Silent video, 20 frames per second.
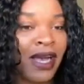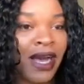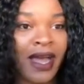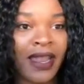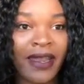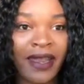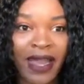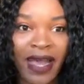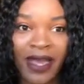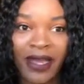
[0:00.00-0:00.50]
a
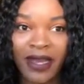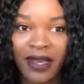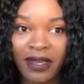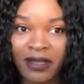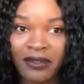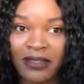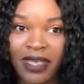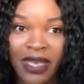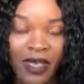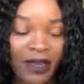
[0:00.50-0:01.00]
9 out
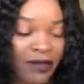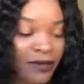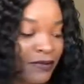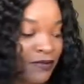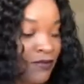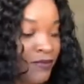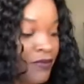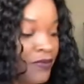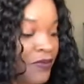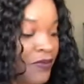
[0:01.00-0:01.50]
of 10.
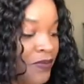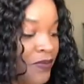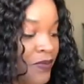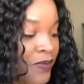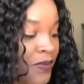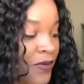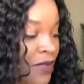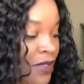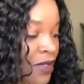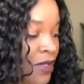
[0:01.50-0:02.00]

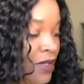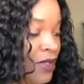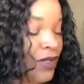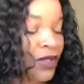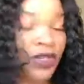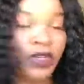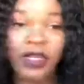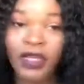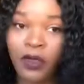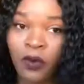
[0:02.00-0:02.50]
The
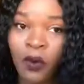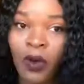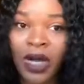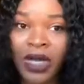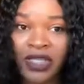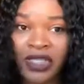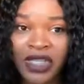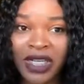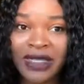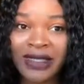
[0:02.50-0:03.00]
cookie
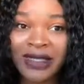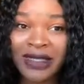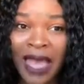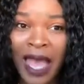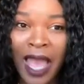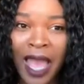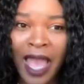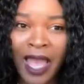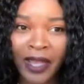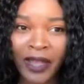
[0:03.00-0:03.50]
wash a
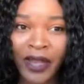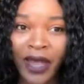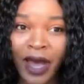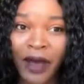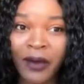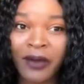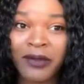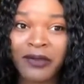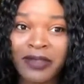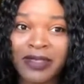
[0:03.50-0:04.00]
10
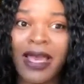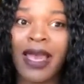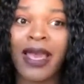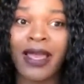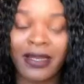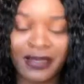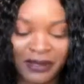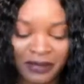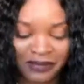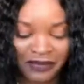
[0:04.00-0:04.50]
out of
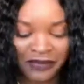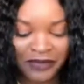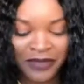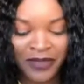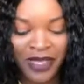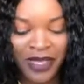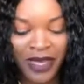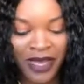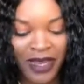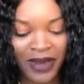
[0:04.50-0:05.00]
10.
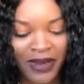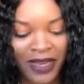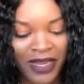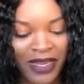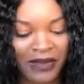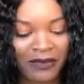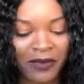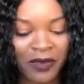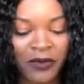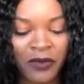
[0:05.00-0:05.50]
All
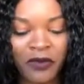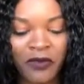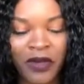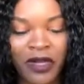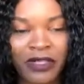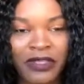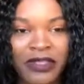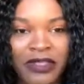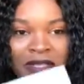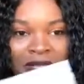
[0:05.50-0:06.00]
right, I'm gonna move
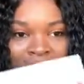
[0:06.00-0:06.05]
on to